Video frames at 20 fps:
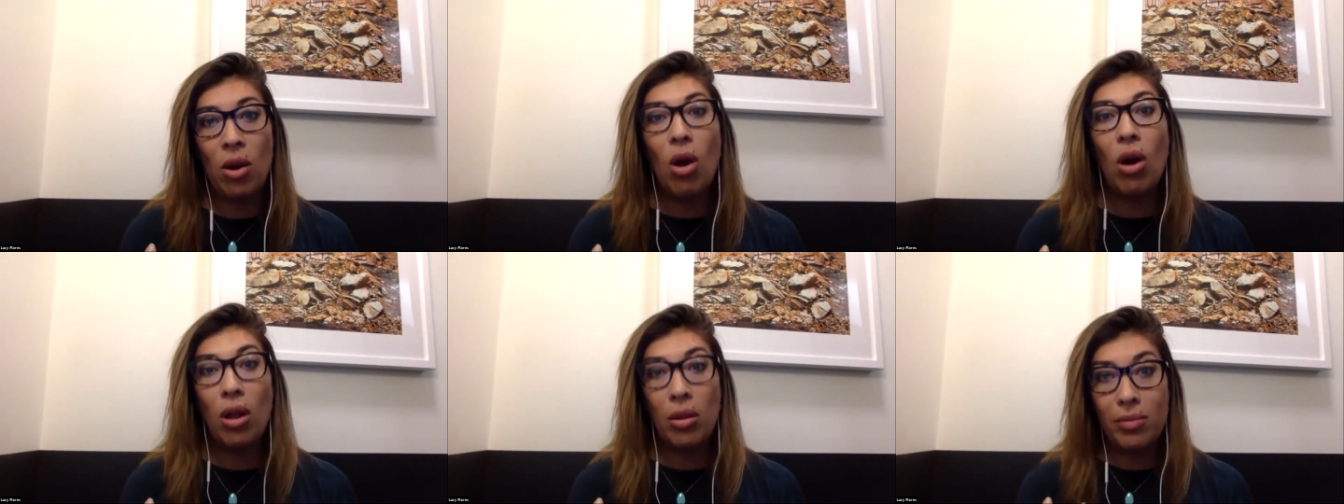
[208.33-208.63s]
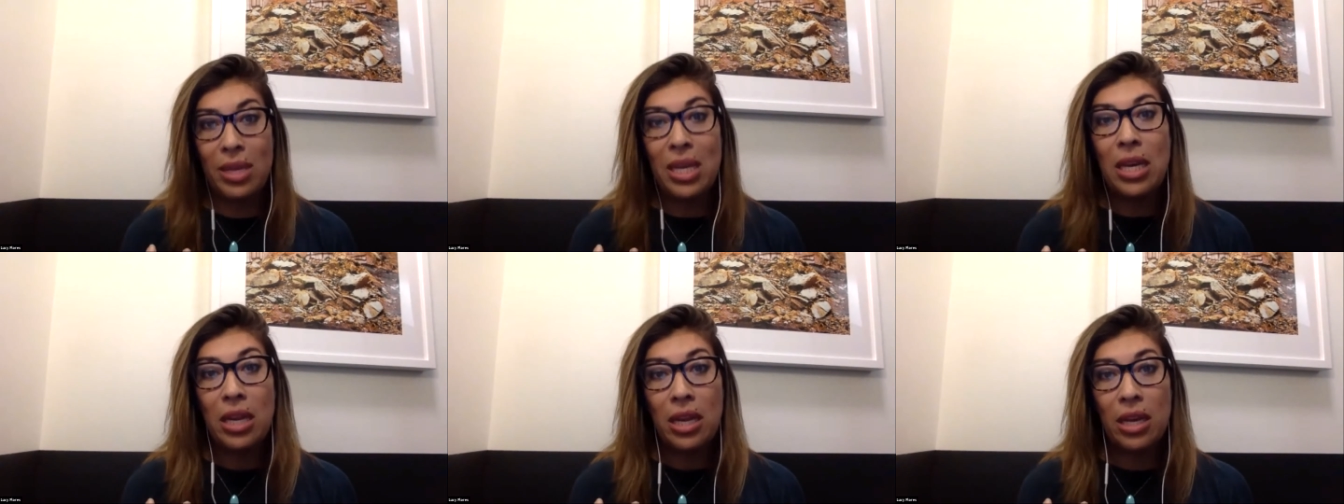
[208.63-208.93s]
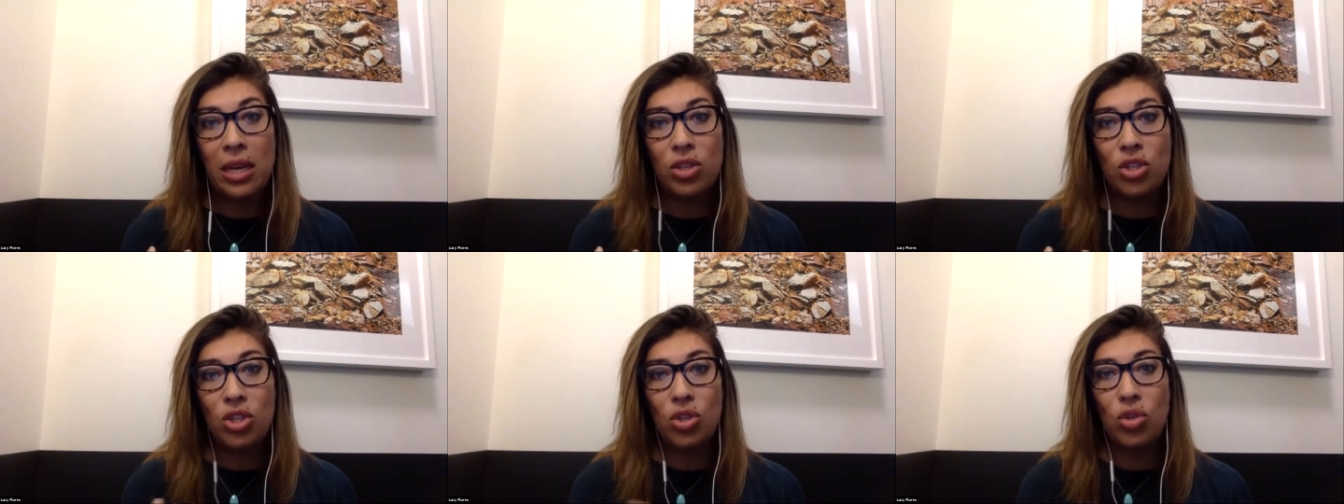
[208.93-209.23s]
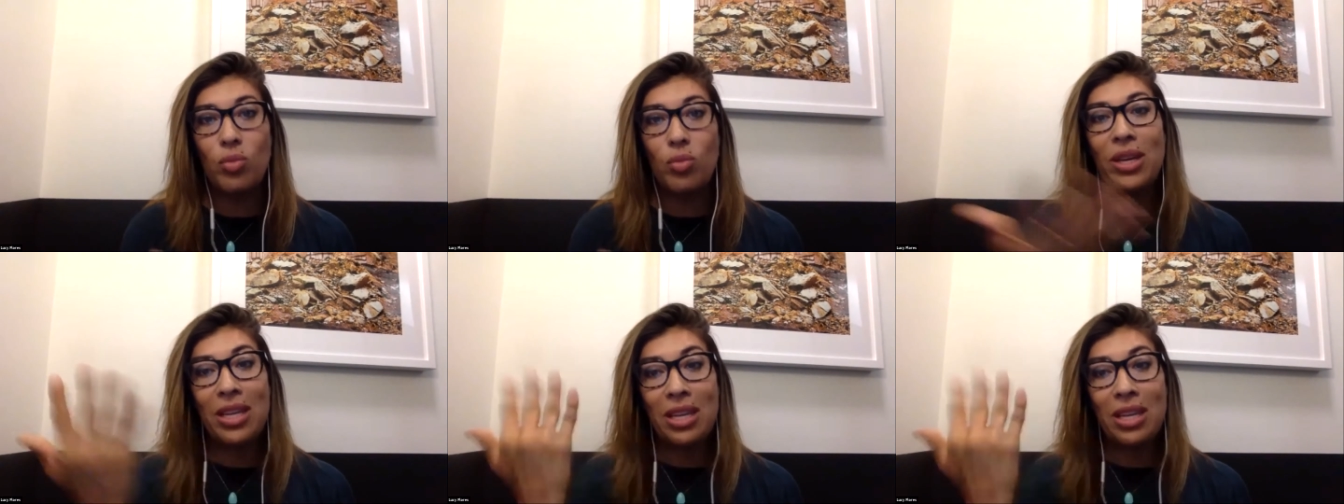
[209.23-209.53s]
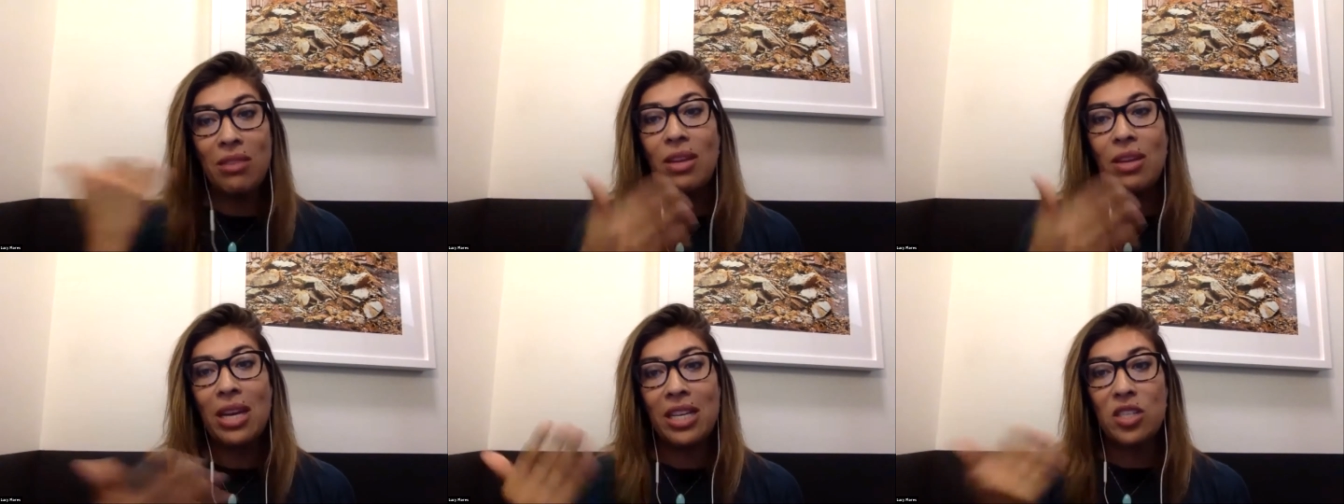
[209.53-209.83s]
all media do, but
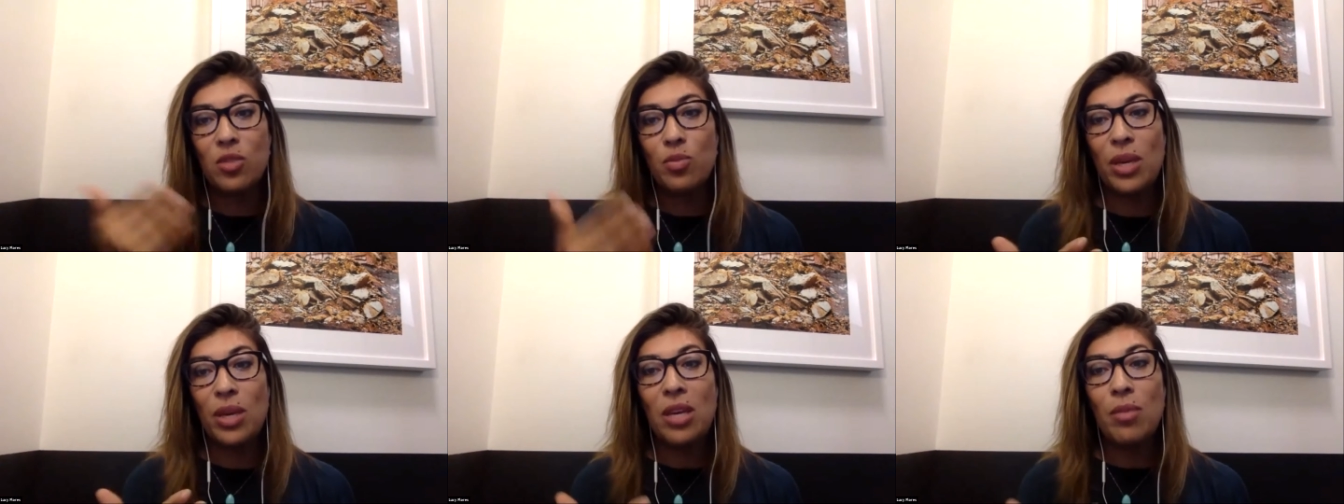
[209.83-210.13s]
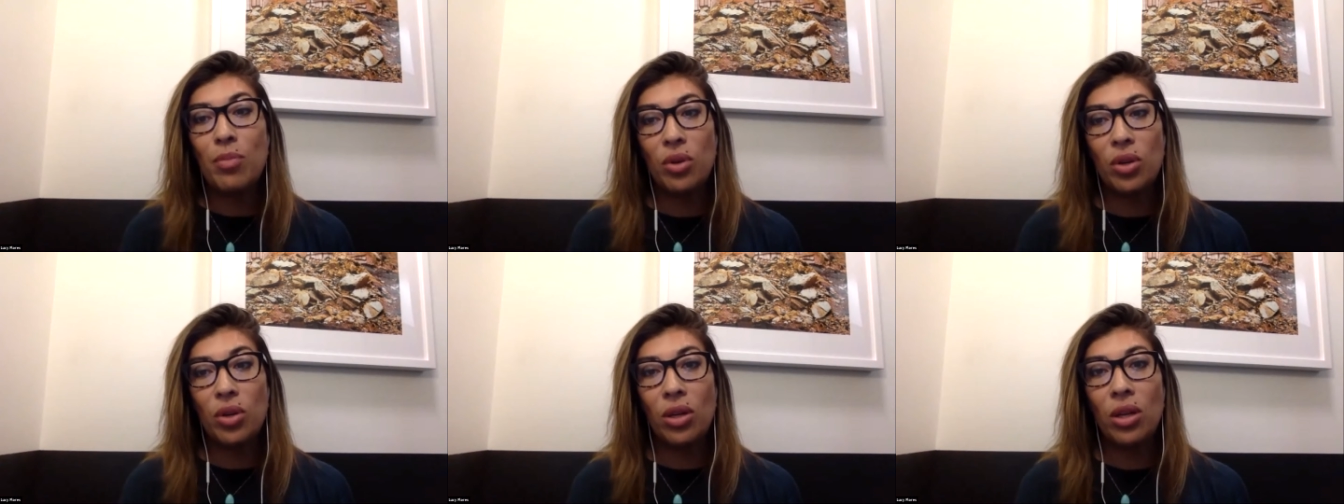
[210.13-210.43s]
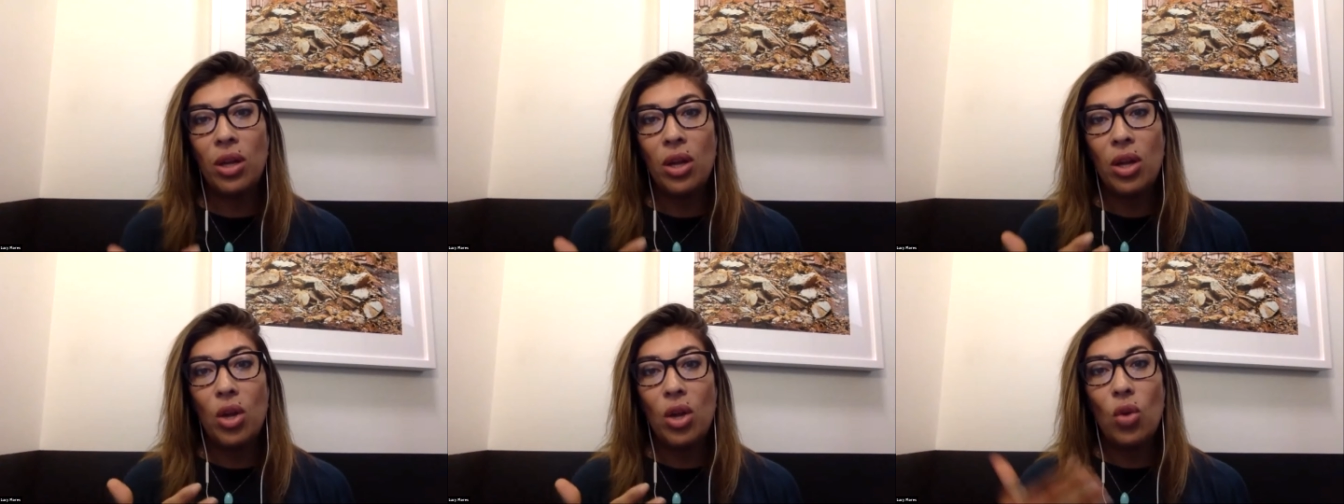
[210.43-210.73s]
even as people,